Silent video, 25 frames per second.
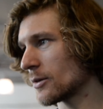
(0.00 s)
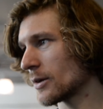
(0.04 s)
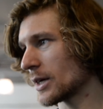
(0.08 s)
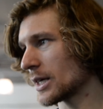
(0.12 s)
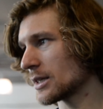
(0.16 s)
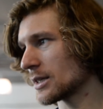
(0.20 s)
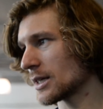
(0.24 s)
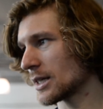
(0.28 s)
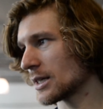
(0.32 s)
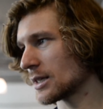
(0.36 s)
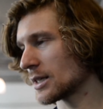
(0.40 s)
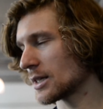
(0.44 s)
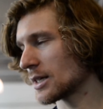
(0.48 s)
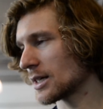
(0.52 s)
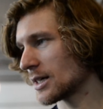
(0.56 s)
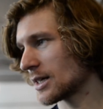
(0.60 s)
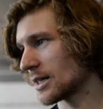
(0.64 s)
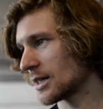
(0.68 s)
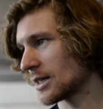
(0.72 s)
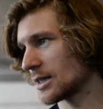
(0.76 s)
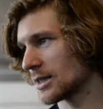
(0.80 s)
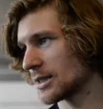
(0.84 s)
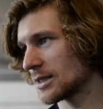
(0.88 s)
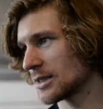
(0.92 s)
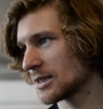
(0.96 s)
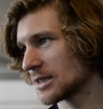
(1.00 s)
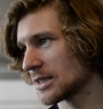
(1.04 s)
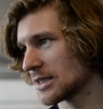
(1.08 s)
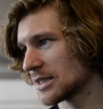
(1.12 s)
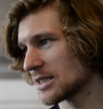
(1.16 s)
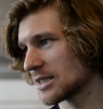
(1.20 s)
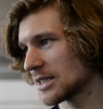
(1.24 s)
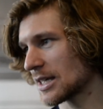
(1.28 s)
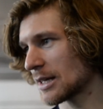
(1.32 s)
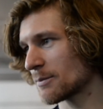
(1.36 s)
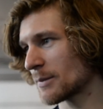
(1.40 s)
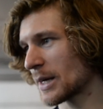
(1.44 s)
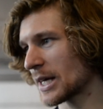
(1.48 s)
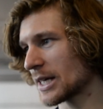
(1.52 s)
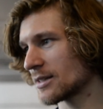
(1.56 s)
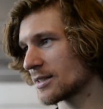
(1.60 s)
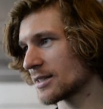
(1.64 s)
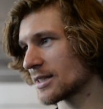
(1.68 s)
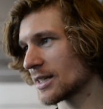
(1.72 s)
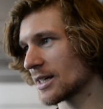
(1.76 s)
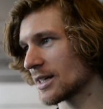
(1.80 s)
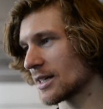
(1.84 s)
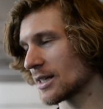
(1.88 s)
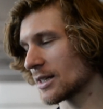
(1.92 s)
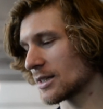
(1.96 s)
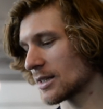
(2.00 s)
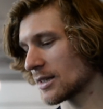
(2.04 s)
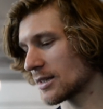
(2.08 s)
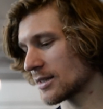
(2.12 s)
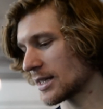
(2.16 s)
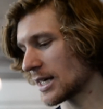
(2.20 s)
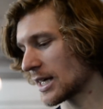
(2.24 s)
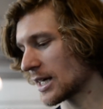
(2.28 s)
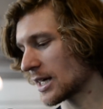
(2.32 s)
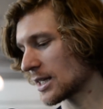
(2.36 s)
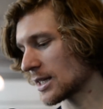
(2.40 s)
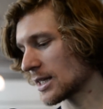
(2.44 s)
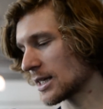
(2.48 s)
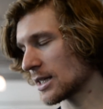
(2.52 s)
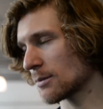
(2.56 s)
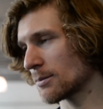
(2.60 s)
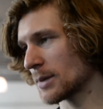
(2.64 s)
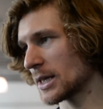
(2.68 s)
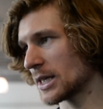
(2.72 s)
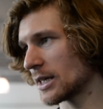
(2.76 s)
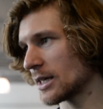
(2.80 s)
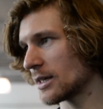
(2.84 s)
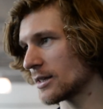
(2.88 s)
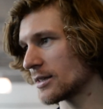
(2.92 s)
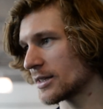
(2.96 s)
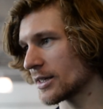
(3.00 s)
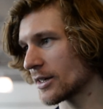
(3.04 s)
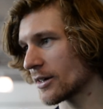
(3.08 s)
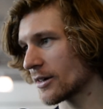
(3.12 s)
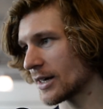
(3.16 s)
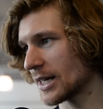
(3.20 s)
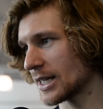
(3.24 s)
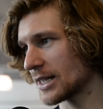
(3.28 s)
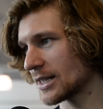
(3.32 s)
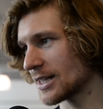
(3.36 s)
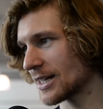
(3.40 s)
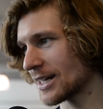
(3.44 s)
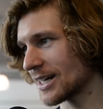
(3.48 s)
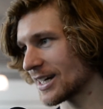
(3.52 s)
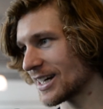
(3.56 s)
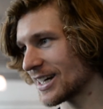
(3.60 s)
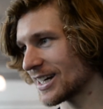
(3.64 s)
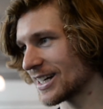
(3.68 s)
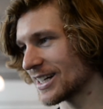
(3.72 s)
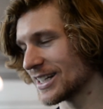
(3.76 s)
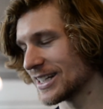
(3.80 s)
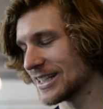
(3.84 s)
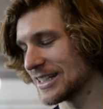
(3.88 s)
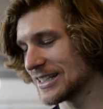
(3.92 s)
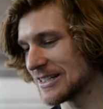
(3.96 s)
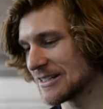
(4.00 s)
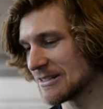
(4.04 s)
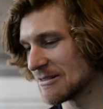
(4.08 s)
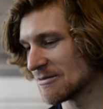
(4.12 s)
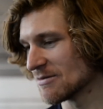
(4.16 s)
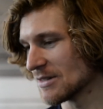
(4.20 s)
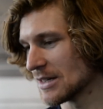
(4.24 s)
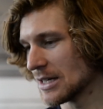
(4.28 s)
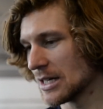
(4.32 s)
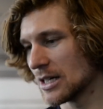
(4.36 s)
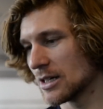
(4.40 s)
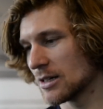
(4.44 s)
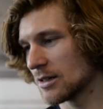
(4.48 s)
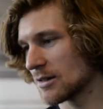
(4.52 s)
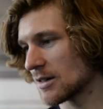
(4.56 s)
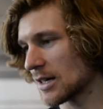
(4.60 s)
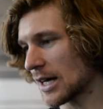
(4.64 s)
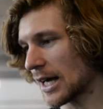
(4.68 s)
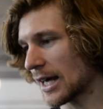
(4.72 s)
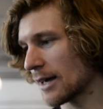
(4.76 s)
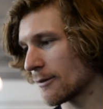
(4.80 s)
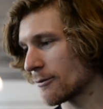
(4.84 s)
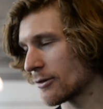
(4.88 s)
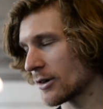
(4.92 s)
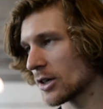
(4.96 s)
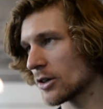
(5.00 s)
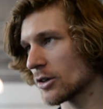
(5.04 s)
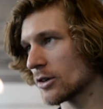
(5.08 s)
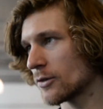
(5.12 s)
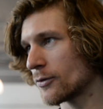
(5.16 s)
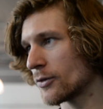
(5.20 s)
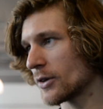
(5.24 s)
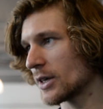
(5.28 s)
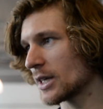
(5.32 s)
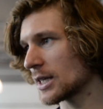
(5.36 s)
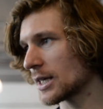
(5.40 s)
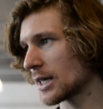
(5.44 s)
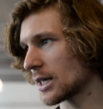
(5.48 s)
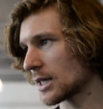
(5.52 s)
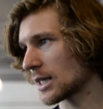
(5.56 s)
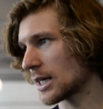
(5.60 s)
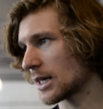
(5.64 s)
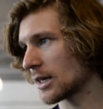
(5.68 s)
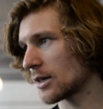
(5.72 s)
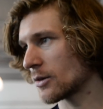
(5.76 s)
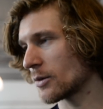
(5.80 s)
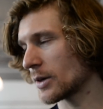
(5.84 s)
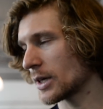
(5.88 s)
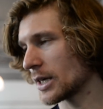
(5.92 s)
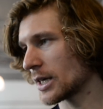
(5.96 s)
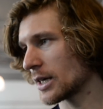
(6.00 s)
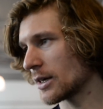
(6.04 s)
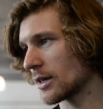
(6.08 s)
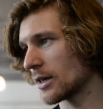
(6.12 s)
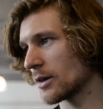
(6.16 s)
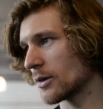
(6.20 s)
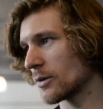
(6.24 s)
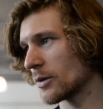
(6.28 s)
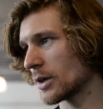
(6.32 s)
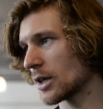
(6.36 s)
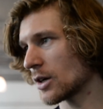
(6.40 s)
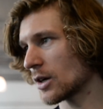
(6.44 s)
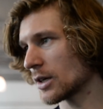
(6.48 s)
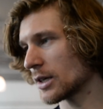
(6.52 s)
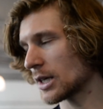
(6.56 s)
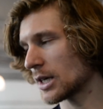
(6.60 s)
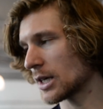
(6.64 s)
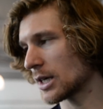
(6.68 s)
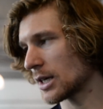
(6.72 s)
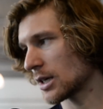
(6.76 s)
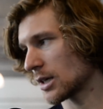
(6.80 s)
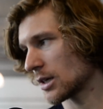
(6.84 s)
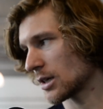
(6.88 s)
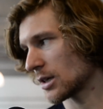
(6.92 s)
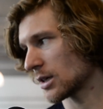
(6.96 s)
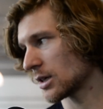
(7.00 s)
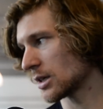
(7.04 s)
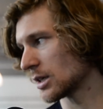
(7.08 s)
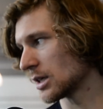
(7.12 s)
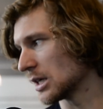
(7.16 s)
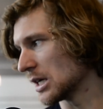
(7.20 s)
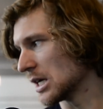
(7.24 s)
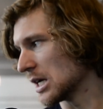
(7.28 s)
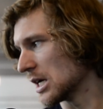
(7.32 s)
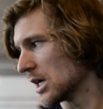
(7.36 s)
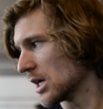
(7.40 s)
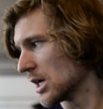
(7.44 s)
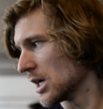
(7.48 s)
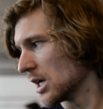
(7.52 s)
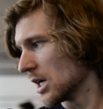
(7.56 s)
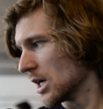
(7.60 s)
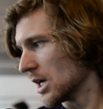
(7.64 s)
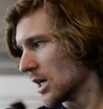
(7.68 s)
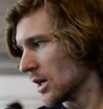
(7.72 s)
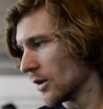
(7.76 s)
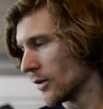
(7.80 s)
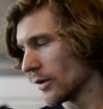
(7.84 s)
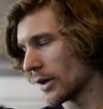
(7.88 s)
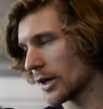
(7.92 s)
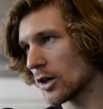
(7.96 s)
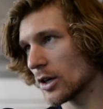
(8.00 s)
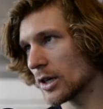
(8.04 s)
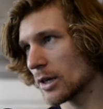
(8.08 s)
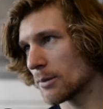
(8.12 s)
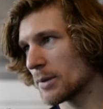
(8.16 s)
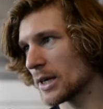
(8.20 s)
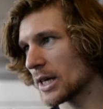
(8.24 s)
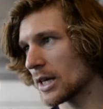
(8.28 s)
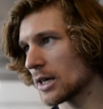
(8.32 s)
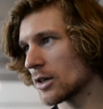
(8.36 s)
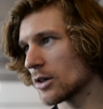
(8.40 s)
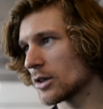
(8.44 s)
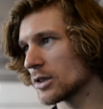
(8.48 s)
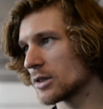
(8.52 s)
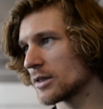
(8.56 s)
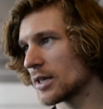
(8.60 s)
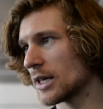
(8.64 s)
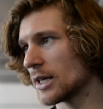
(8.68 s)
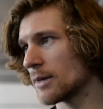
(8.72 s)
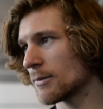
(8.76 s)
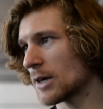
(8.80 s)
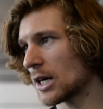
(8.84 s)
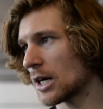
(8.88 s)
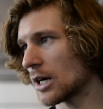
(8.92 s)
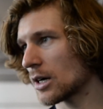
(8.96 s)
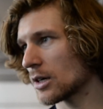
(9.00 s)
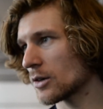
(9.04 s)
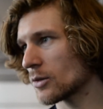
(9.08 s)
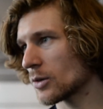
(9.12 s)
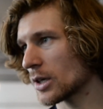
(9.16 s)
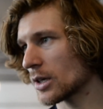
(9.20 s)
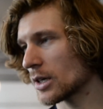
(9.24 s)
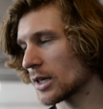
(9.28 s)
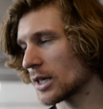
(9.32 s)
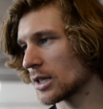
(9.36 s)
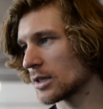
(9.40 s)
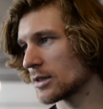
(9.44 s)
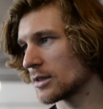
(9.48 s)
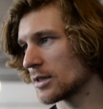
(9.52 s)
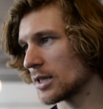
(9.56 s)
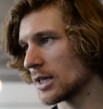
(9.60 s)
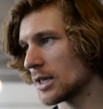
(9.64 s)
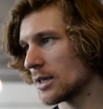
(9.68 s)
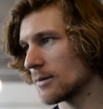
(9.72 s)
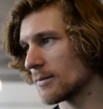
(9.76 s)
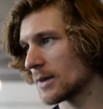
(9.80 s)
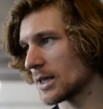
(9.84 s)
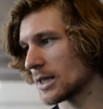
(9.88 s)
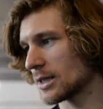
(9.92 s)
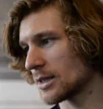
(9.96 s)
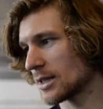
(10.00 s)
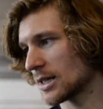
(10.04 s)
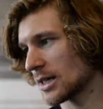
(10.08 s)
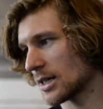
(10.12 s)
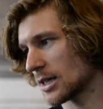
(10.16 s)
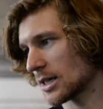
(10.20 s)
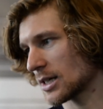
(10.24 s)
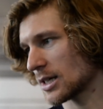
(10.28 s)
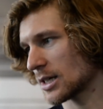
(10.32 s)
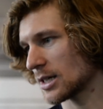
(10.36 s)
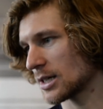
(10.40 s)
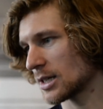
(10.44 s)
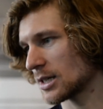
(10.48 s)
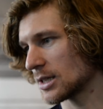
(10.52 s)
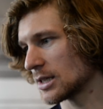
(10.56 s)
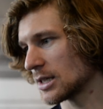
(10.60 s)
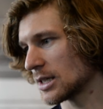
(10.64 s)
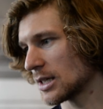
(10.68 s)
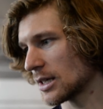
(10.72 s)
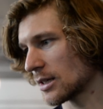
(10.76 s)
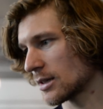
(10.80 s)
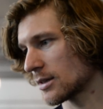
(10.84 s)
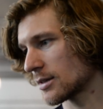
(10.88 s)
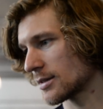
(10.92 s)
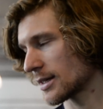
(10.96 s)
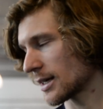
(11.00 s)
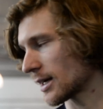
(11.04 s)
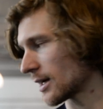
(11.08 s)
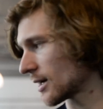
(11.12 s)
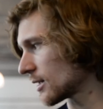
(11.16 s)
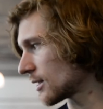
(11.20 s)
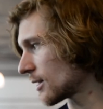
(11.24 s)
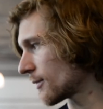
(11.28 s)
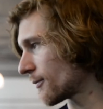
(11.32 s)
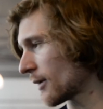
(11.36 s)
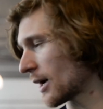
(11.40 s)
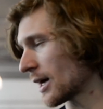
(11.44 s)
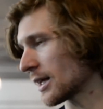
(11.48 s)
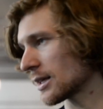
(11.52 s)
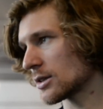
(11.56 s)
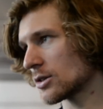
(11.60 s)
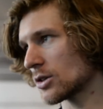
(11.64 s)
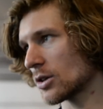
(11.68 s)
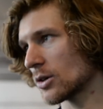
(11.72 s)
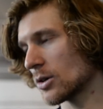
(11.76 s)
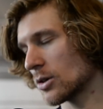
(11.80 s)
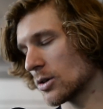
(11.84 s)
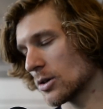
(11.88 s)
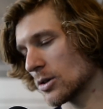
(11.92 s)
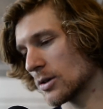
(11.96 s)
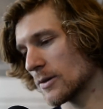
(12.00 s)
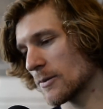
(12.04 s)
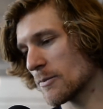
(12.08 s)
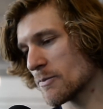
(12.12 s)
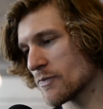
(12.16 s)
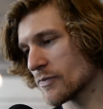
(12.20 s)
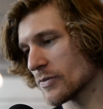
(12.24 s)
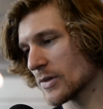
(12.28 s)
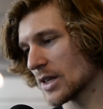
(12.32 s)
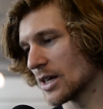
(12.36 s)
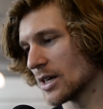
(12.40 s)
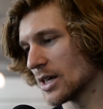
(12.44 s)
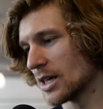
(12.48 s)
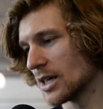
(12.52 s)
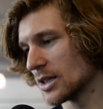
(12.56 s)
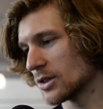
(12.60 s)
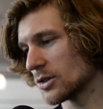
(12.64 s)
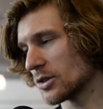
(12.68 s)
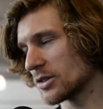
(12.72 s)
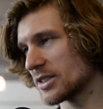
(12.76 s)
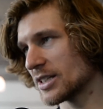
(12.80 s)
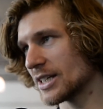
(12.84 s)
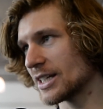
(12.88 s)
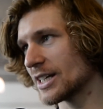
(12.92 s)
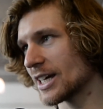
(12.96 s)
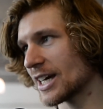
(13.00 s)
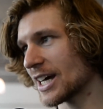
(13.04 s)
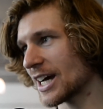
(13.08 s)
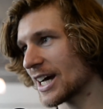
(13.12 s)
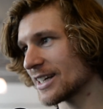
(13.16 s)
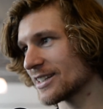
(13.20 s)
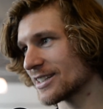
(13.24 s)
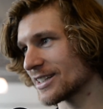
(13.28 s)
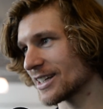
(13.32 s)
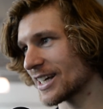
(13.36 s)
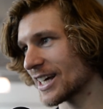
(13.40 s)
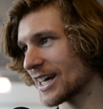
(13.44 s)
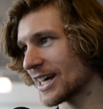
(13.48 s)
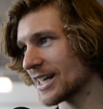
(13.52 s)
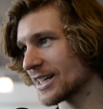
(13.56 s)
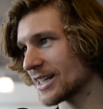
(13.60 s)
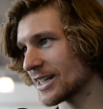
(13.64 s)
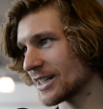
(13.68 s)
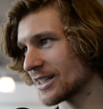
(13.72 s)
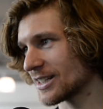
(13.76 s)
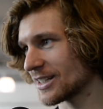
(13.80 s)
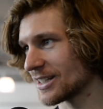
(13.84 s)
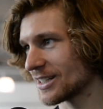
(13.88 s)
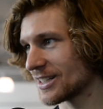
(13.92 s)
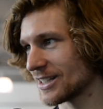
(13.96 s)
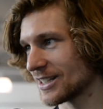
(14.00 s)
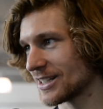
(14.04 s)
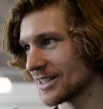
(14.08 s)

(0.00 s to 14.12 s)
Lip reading: with, and that makes the thing a little bit easier. And I have a good feeling like we're gonna be a good team, a hardworking team, and it's fun to see the guys again and